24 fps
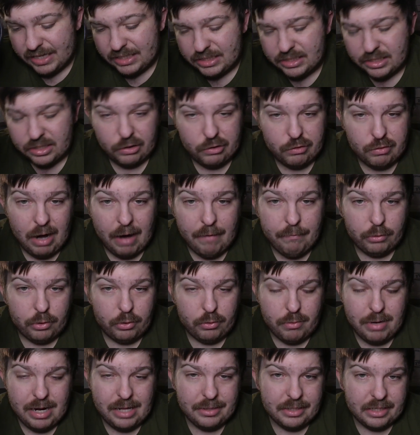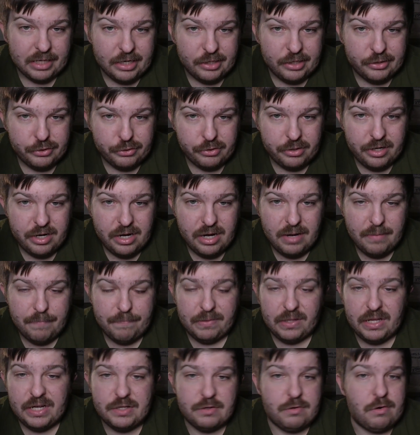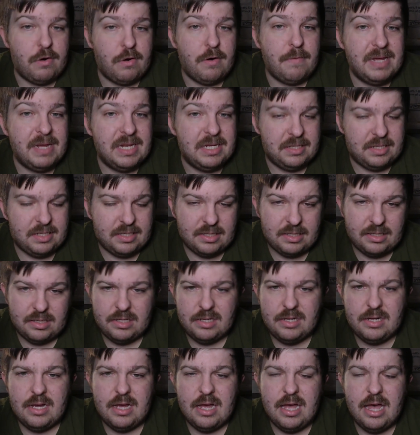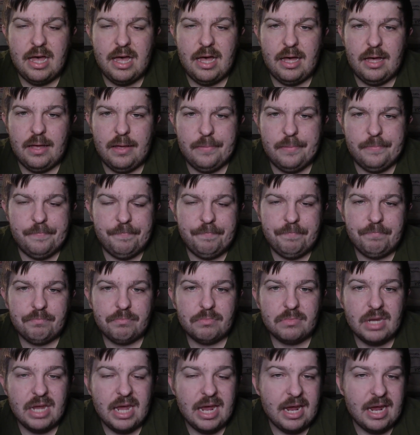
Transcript: basically travel around the country, play tournaments, um,